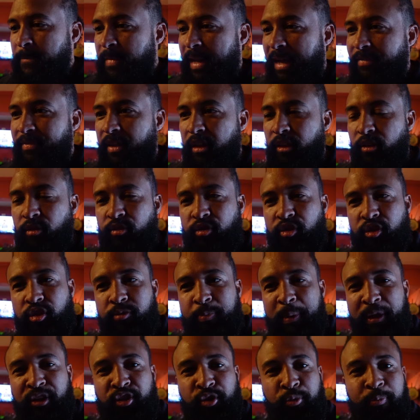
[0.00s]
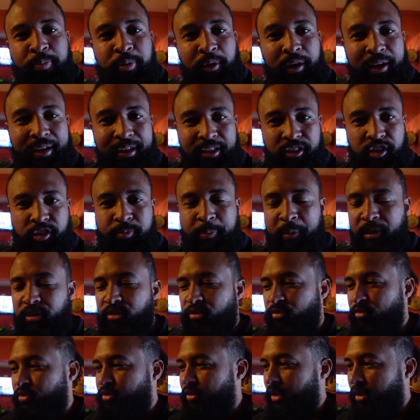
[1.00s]
and they use a special plate and
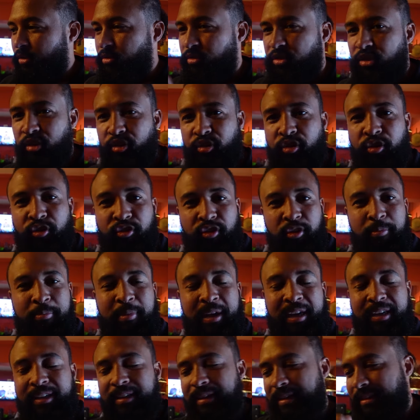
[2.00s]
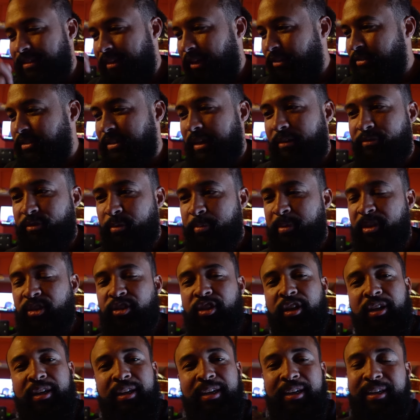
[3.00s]
special stones to cook the meat. It doesn't have to be
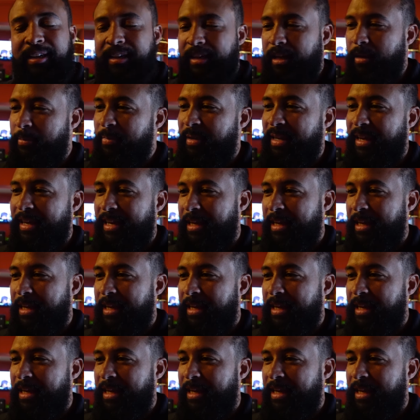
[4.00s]
chicken, it can be